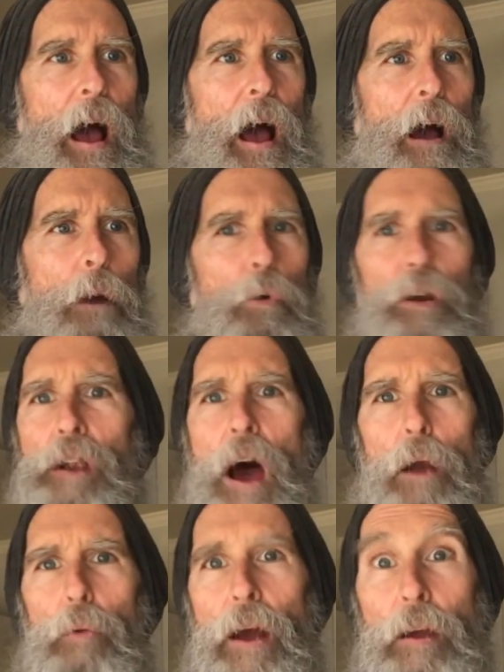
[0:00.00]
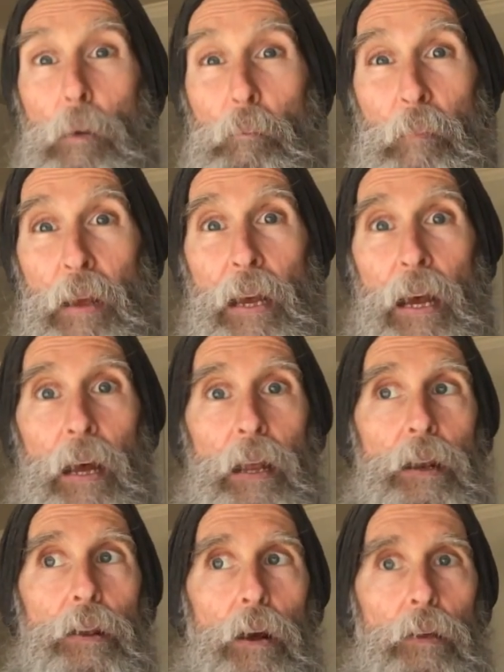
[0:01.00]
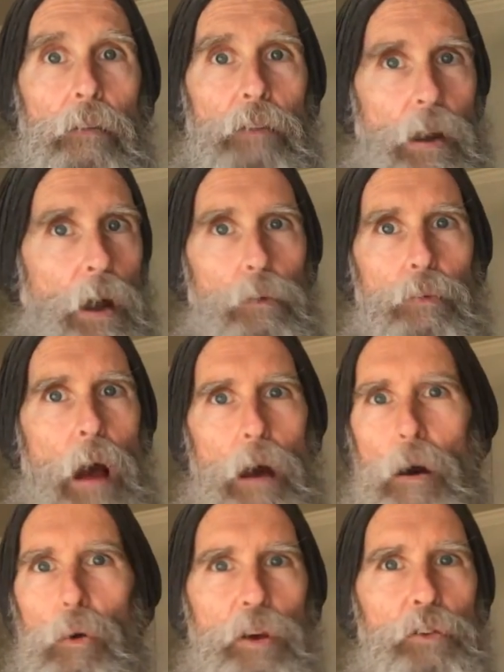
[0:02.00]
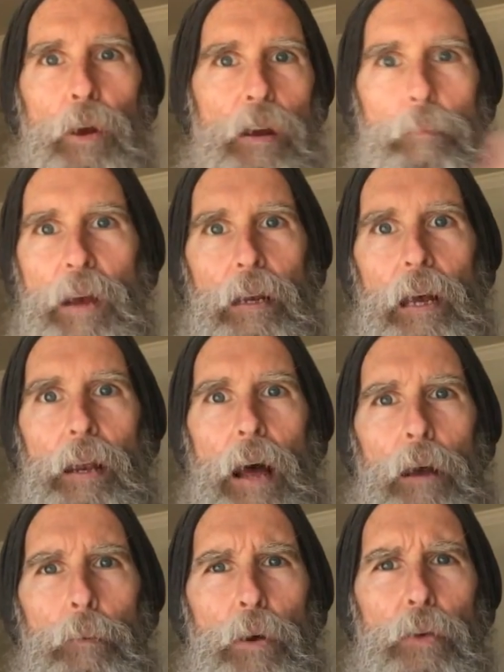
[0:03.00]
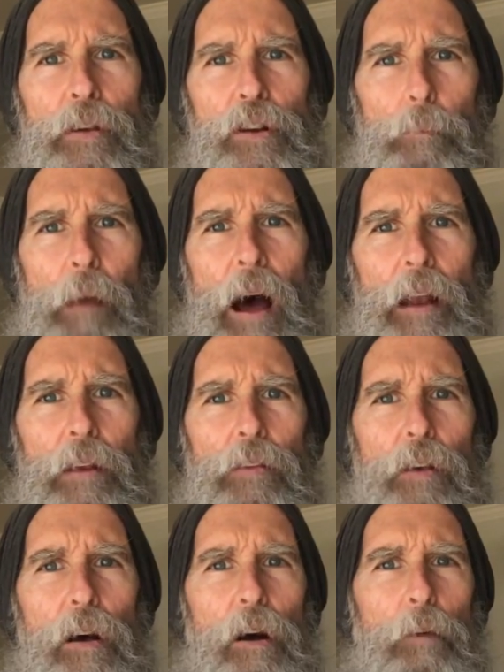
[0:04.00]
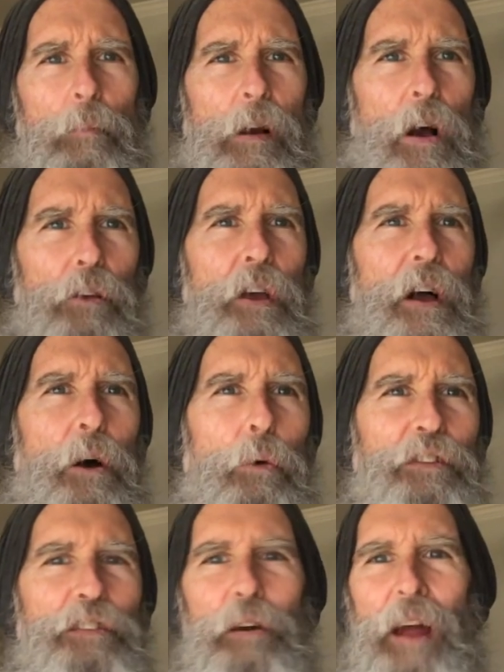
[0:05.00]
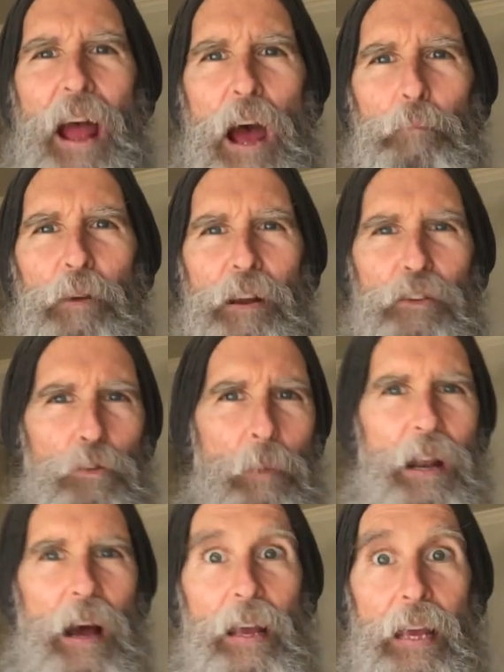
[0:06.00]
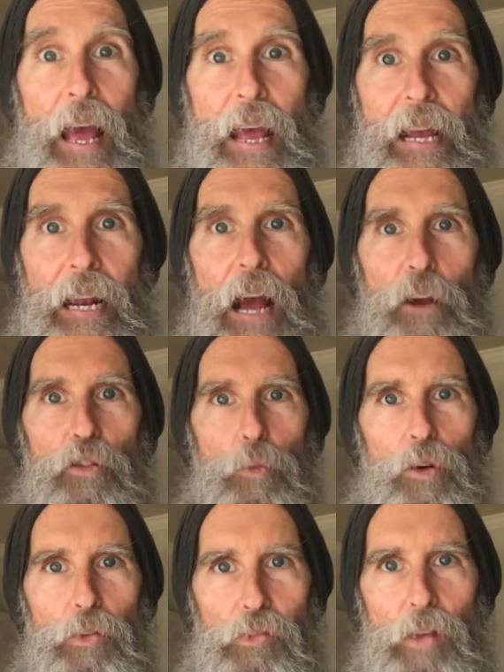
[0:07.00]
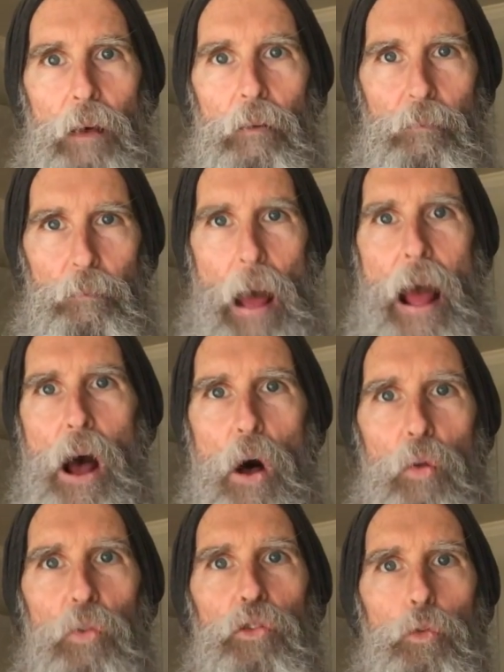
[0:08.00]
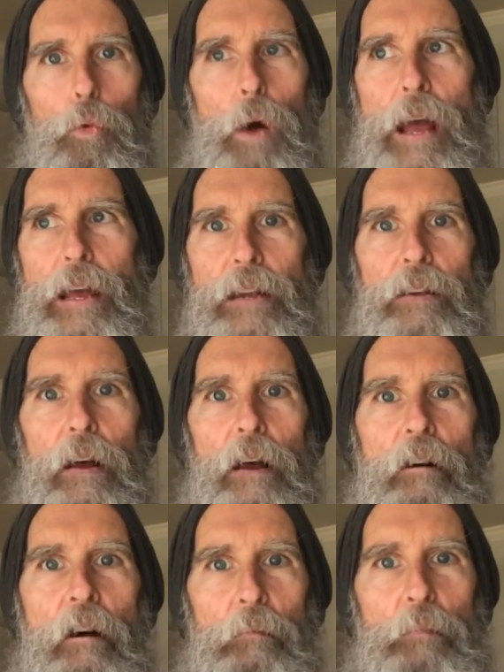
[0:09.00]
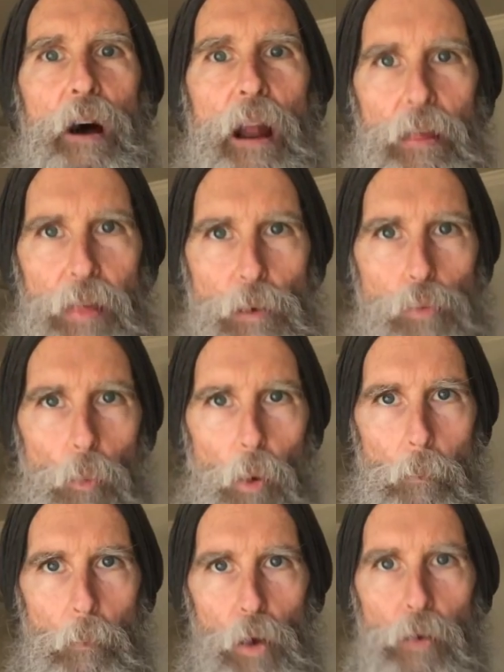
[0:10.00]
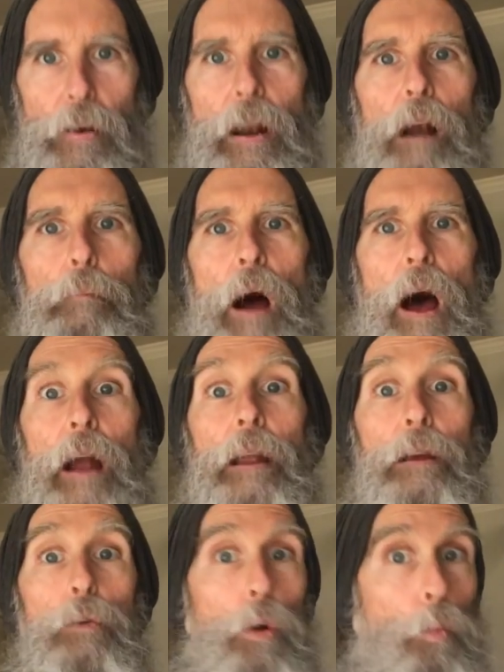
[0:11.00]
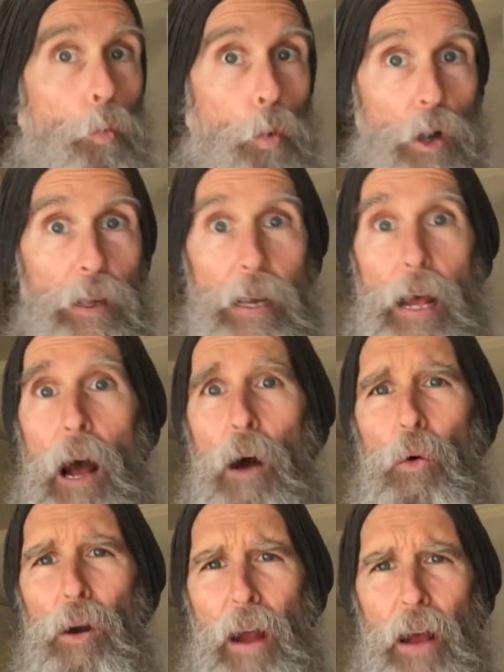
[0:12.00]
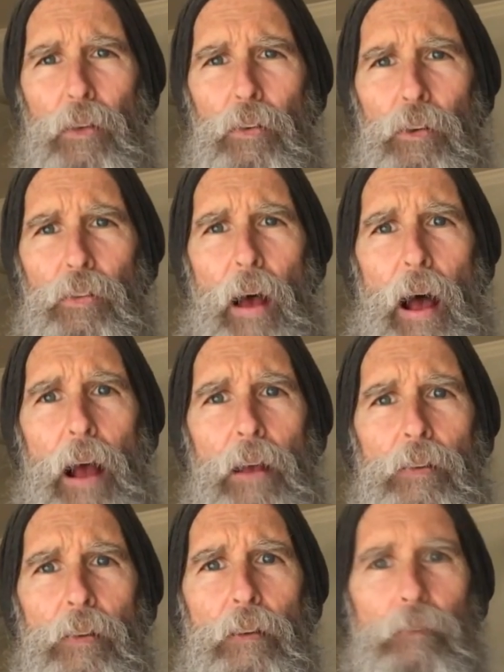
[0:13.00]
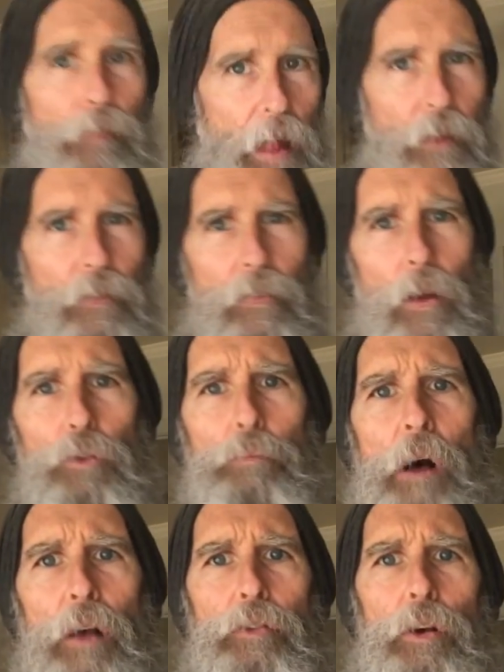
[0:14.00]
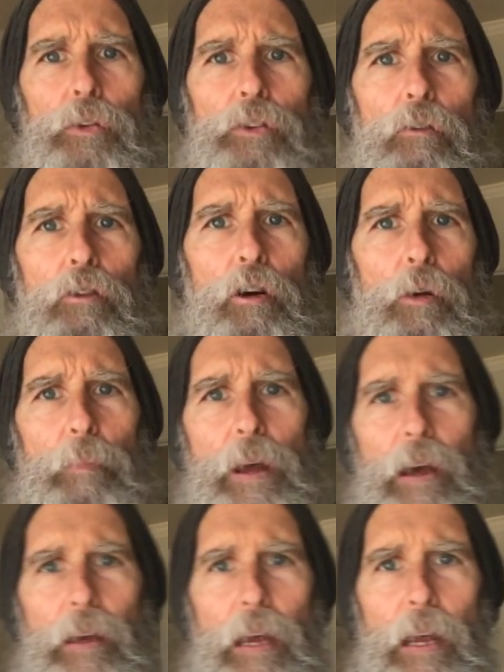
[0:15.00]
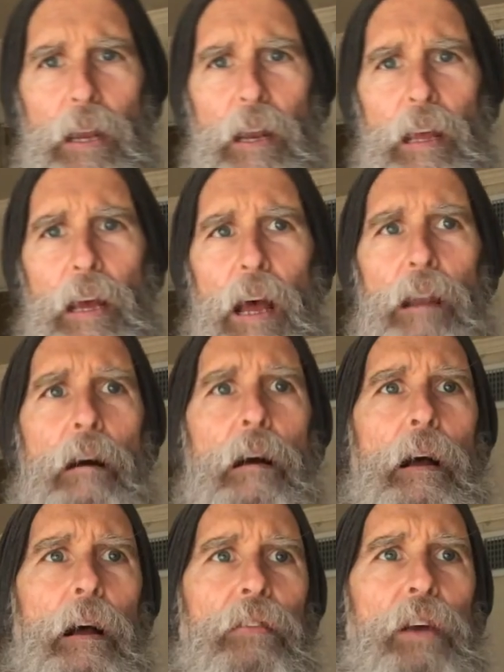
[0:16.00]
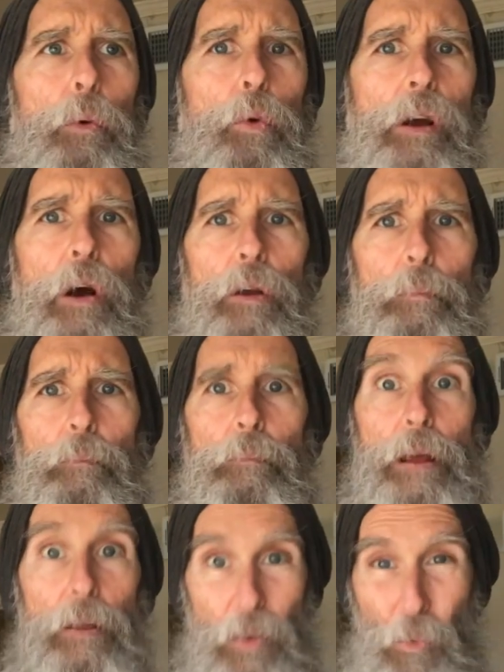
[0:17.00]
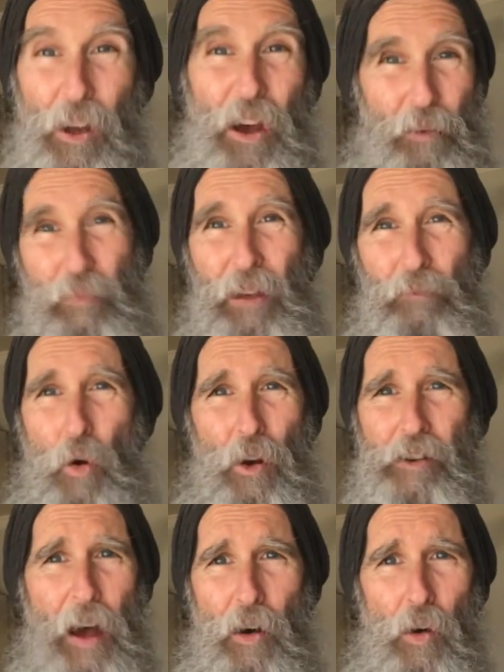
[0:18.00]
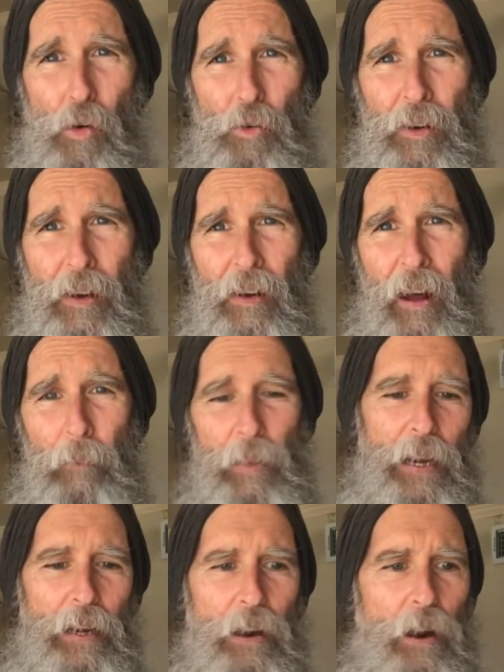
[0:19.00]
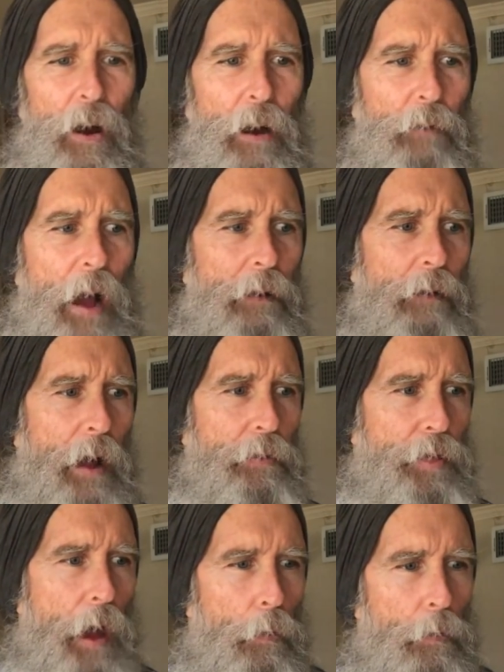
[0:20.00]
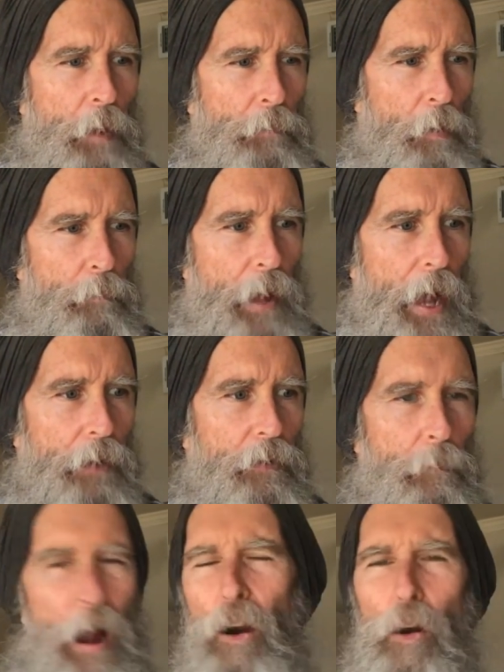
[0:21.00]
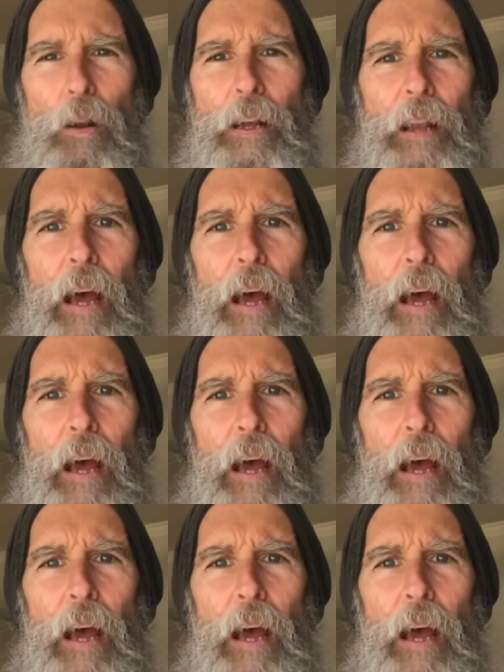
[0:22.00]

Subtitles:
I would not recommend, you know, I always recommend getting out and moving your body some, because what's going to happen is you may not gain actual pounds weight, but I think when we're moving our body, we're working out, we're exercising, flexing those muscles a little bit, getting it in, that we're going to be more toned. I mean, you know, I remember back to my early